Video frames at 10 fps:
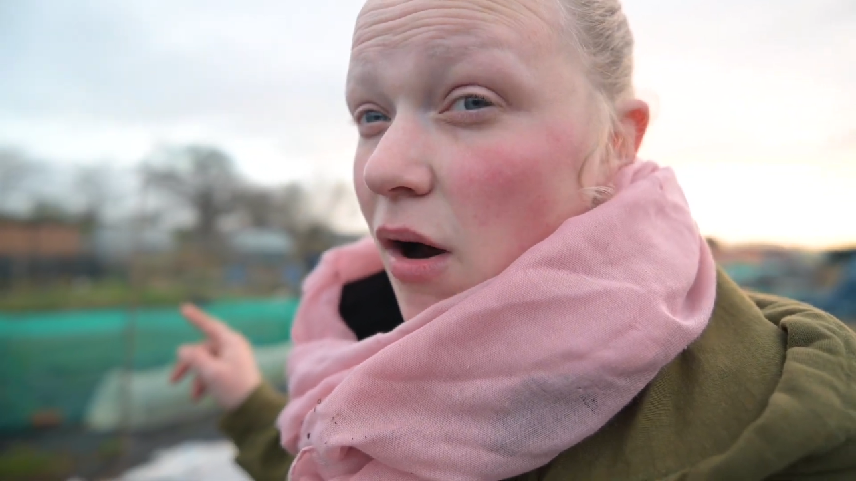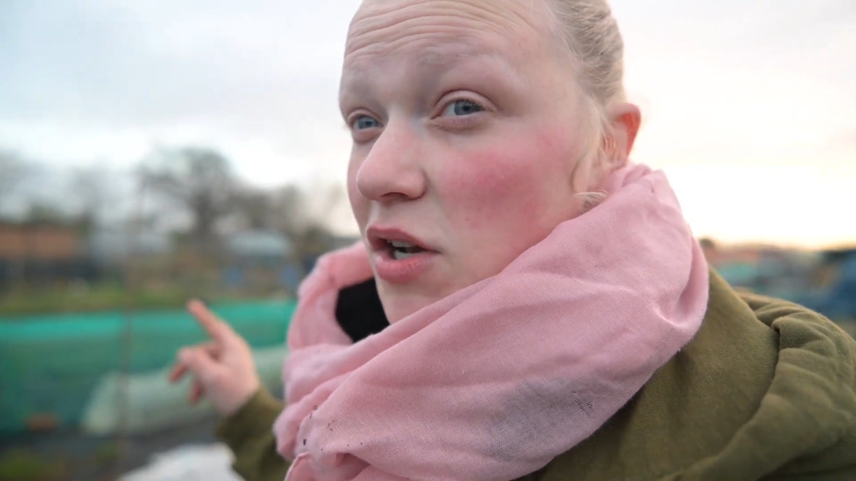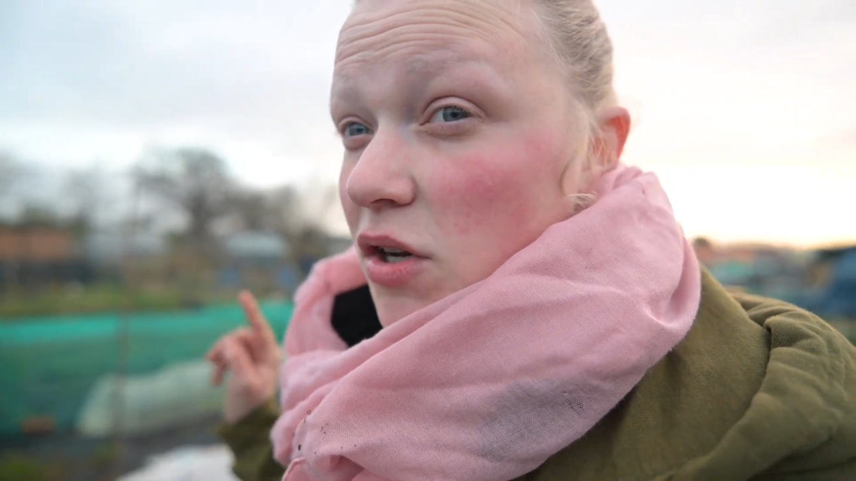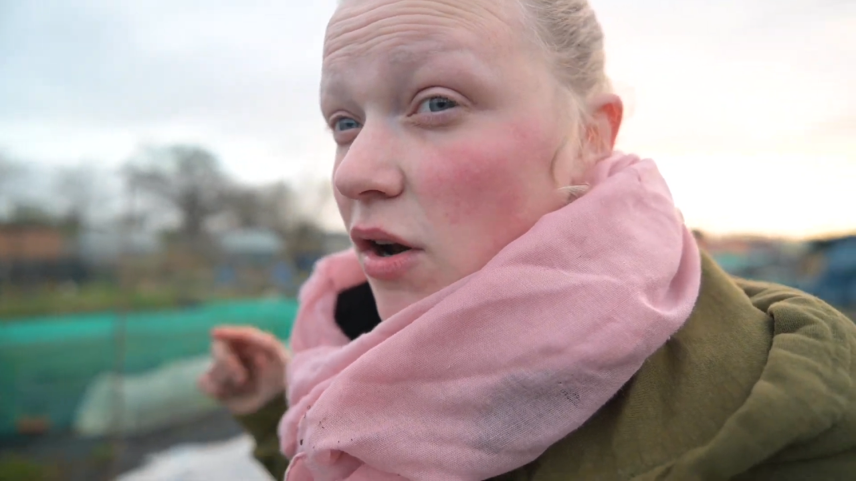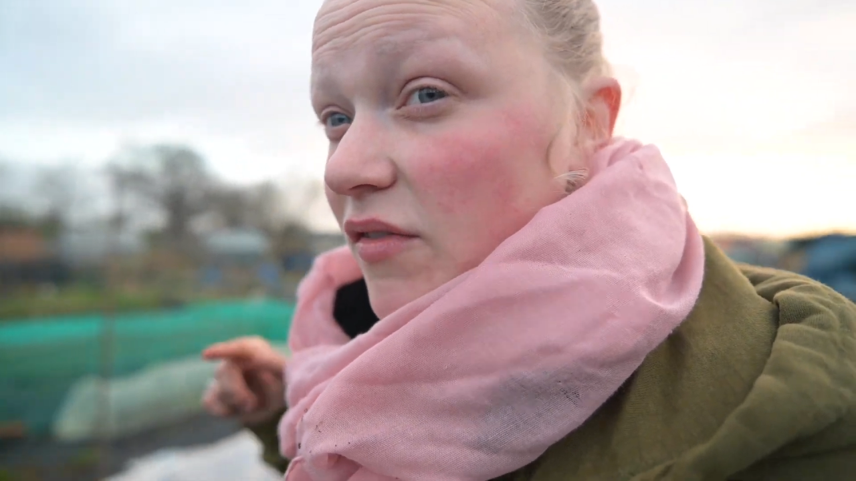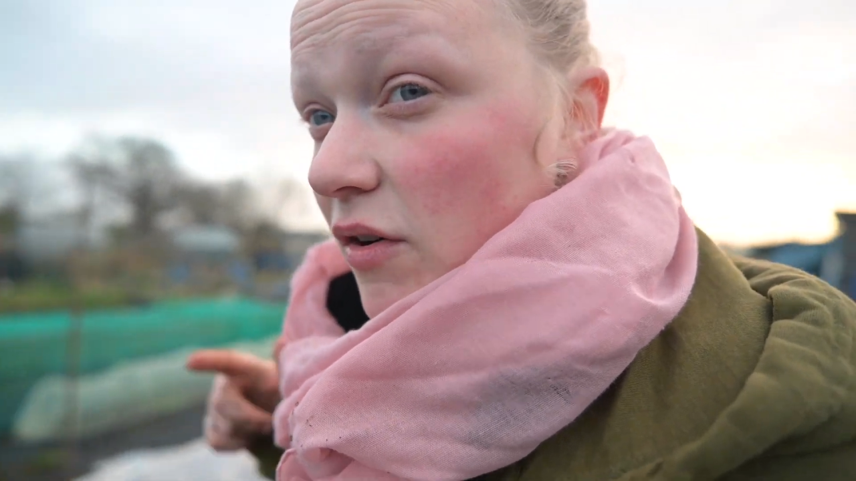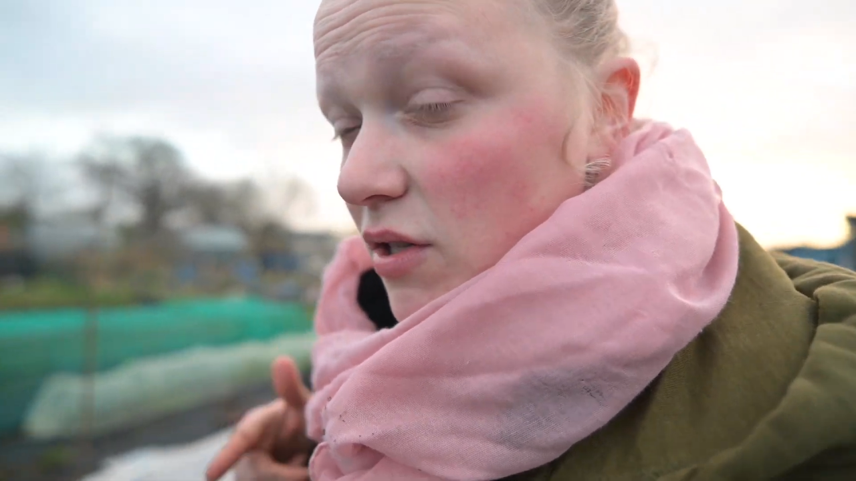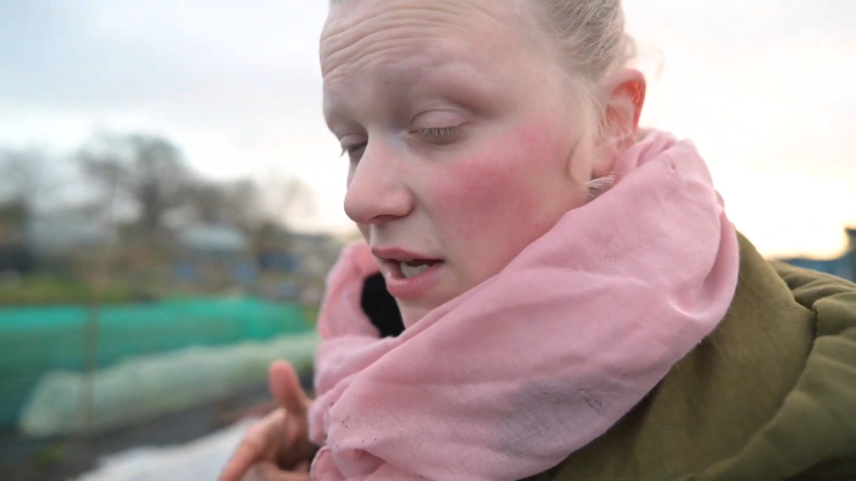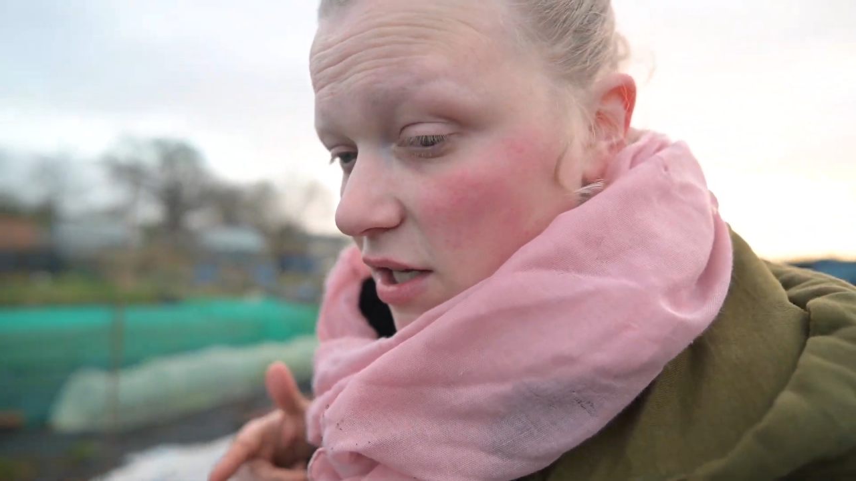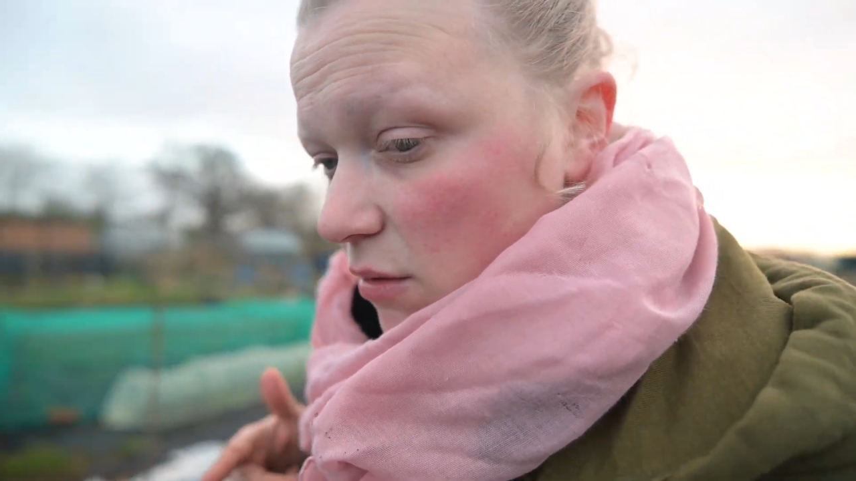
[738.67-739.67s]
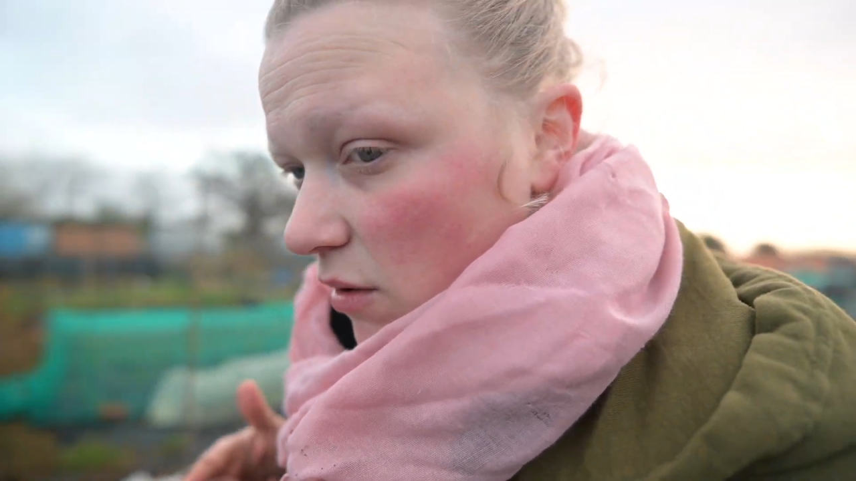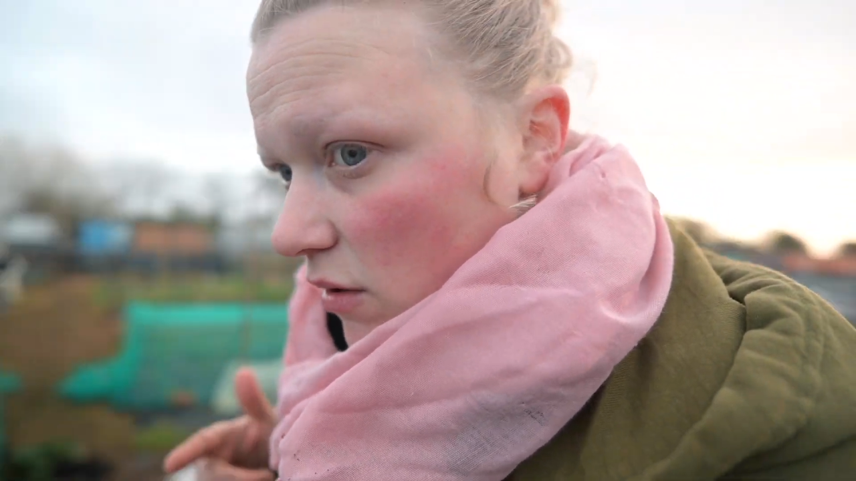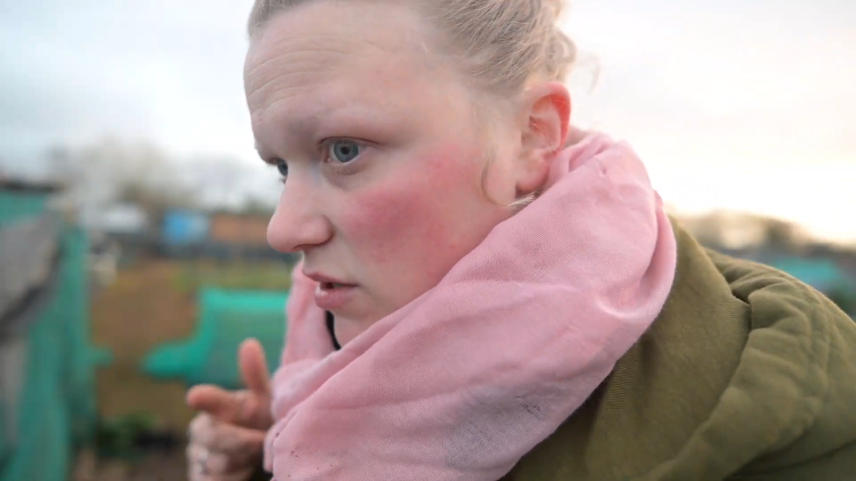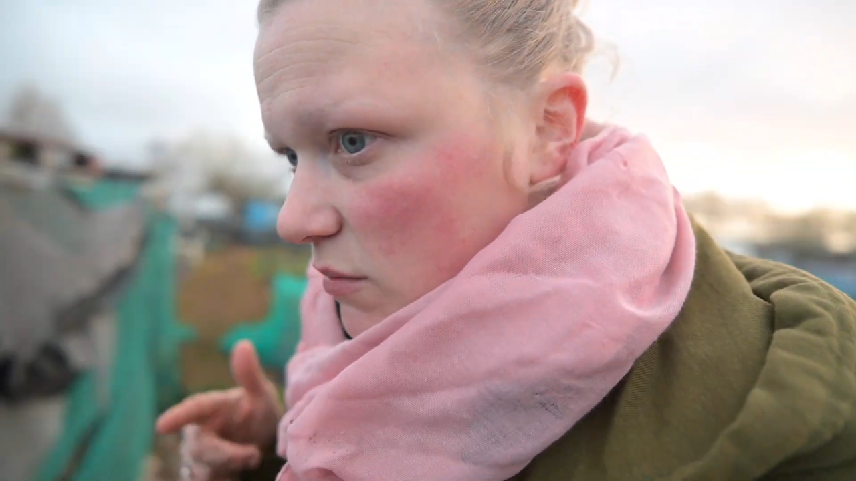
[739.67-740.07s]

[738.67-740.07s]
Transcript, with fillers: I don't know if I'll take you along because